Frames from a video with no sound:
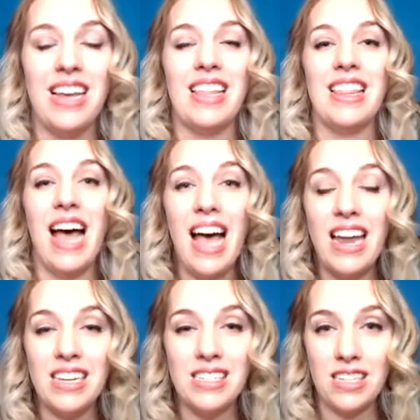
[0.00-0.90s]

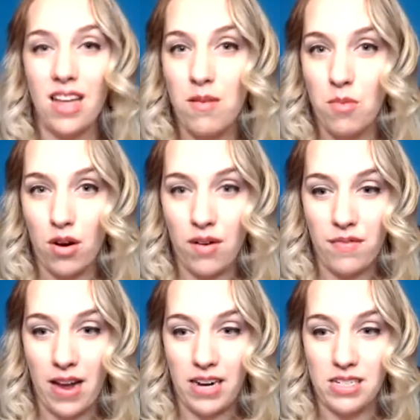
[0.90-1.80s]
That is a lot more
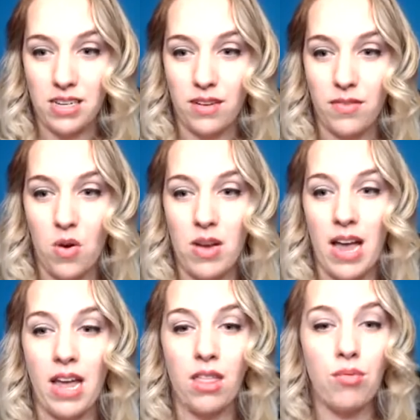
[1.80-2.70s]
effective, okay?